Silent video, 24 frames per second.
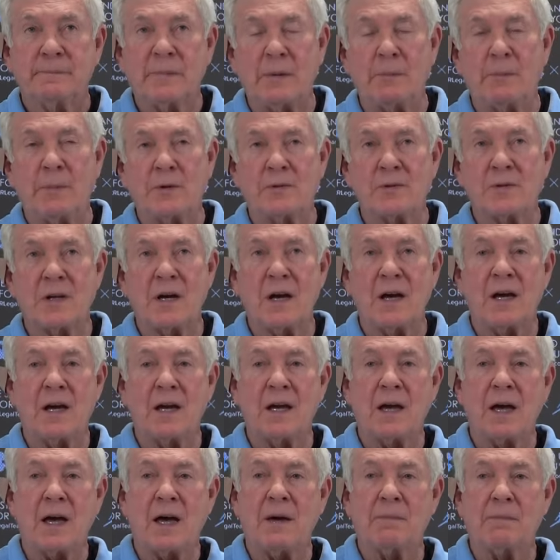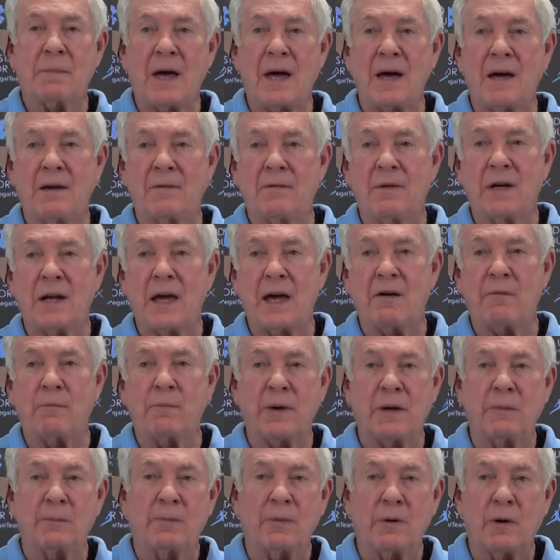people say, I even
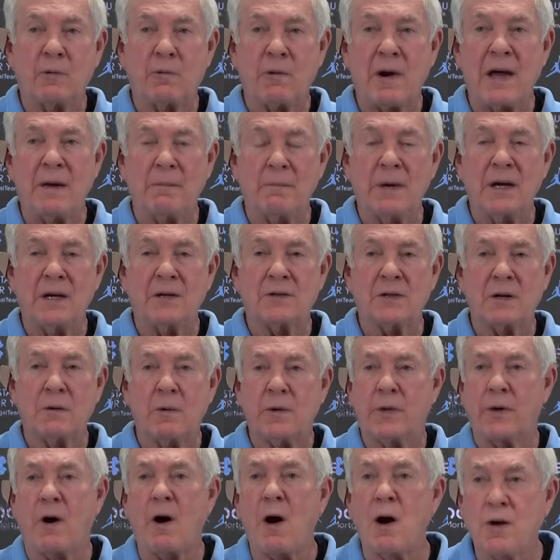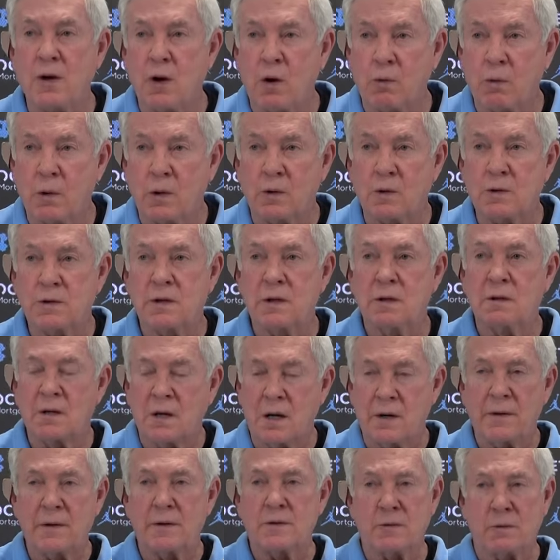have people around me say, well, there are no rules.
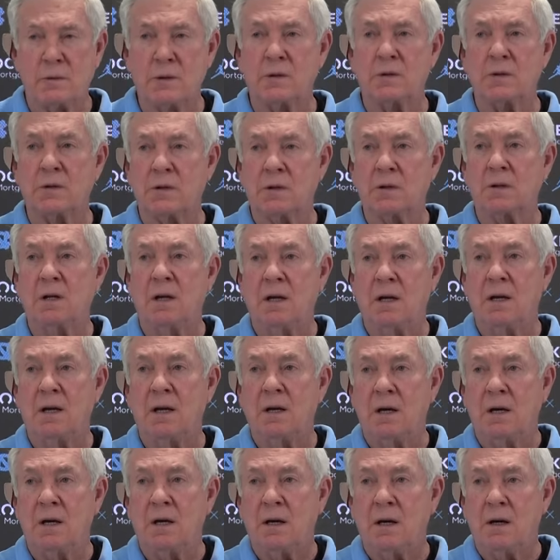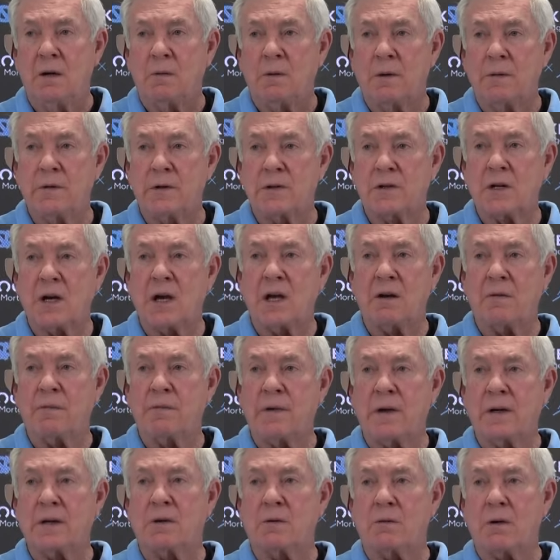No, there's rules. We just got to
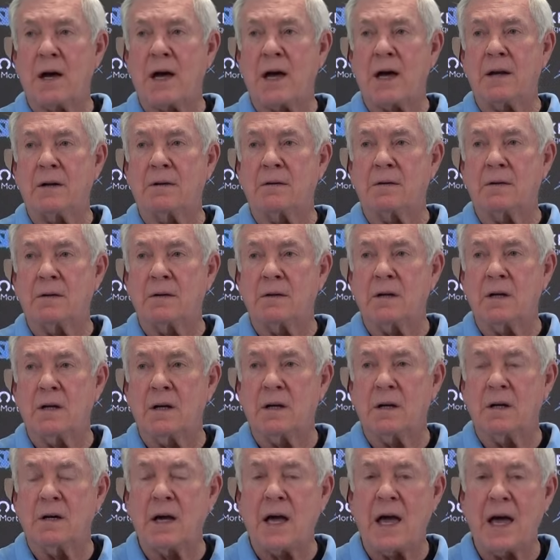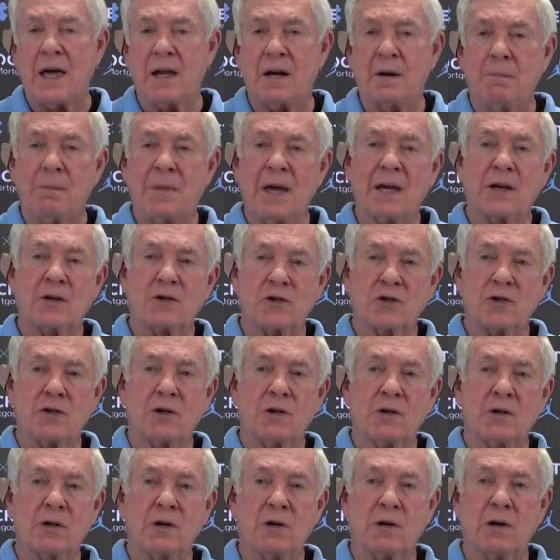figure out how to make
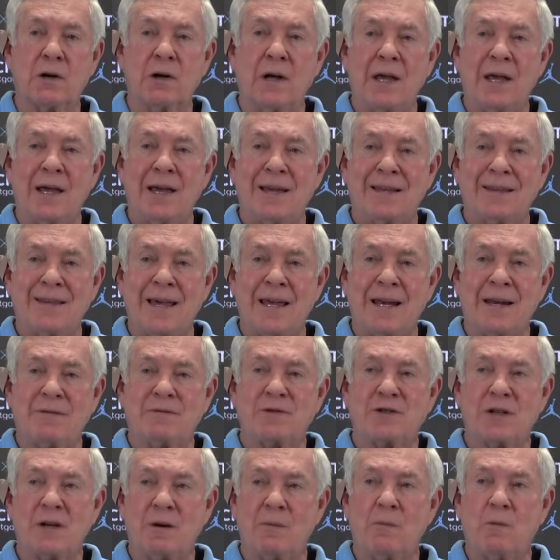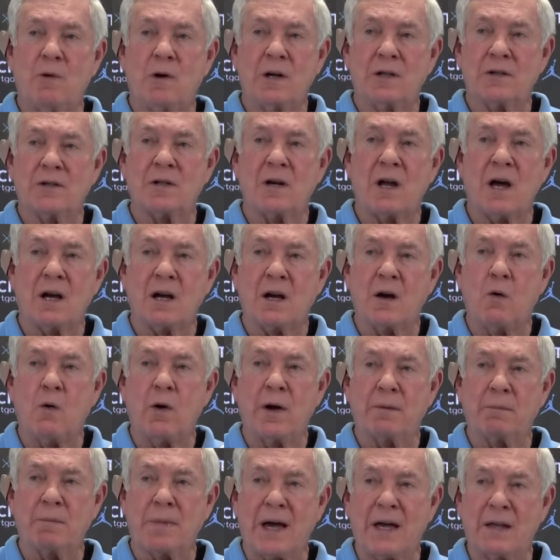sure that if someone's not
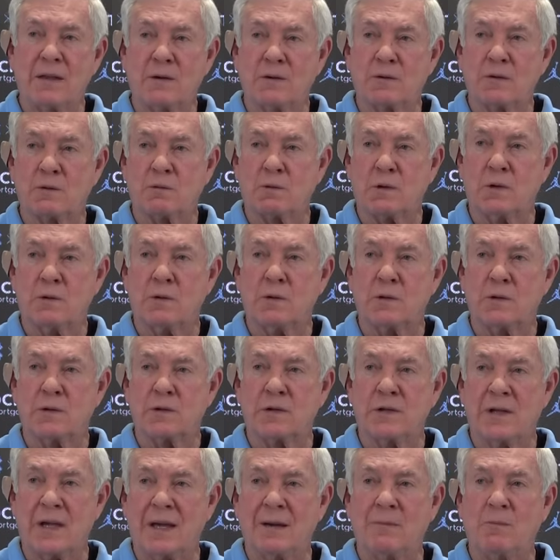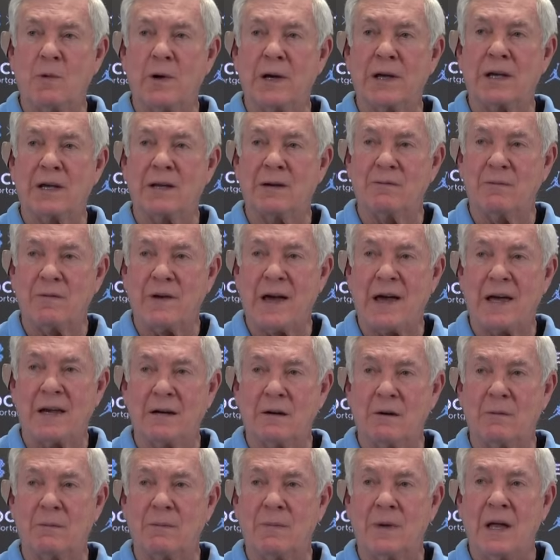going by those rules, then we can
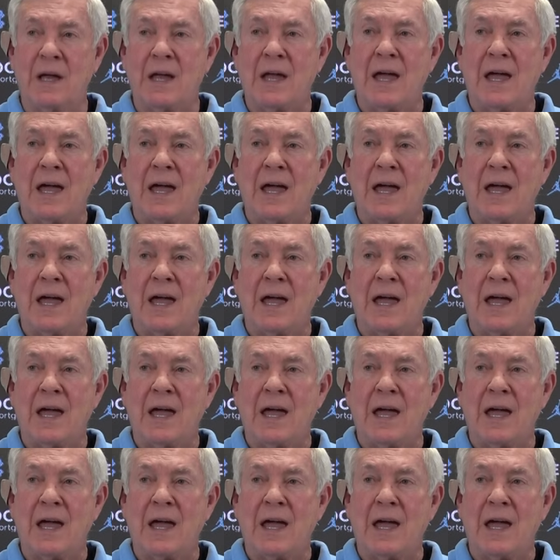find them.